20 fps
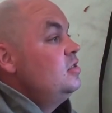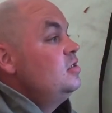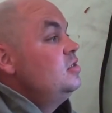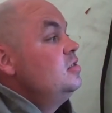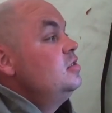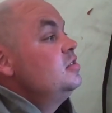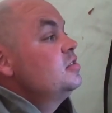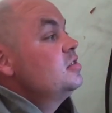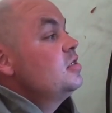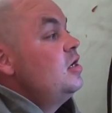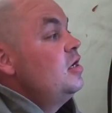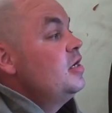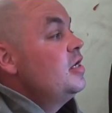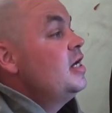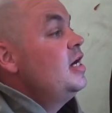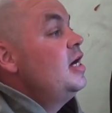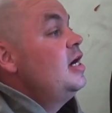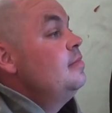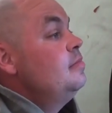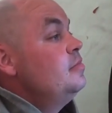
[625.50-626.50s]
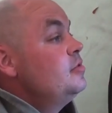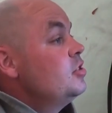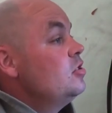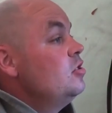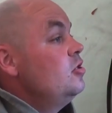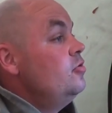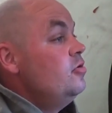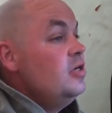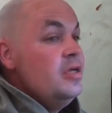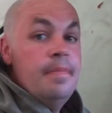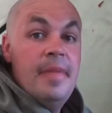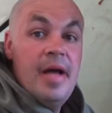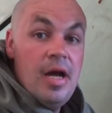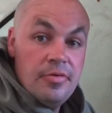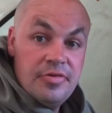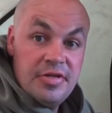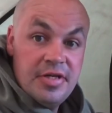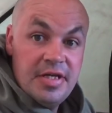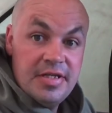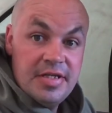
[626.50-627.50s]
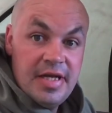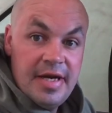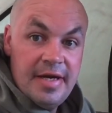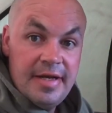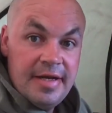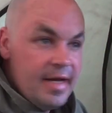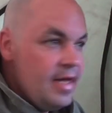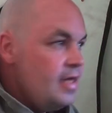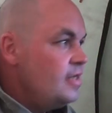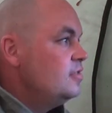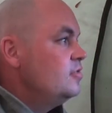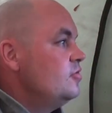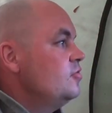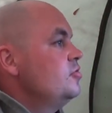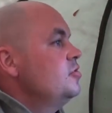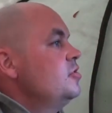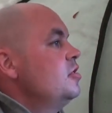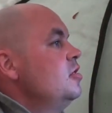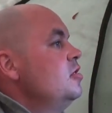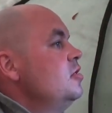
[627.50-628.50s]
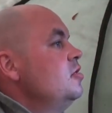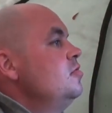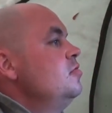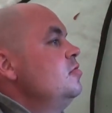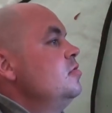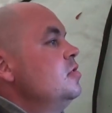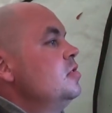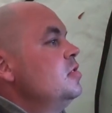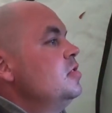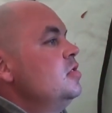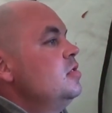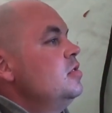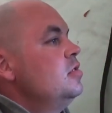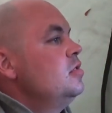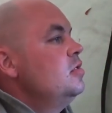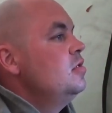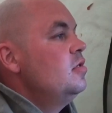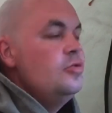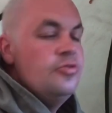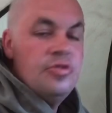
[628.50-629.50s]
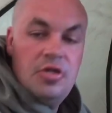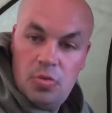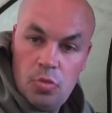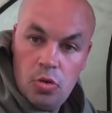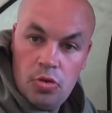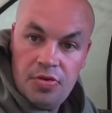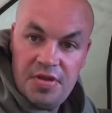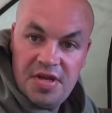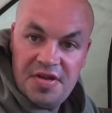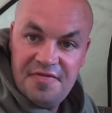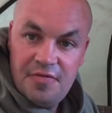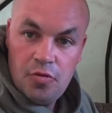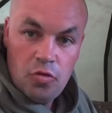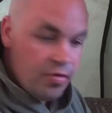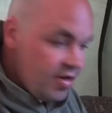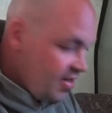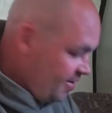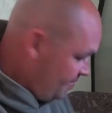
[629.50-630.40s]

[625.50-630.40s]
Started absolutely melting it down again, so there's only one thing for it: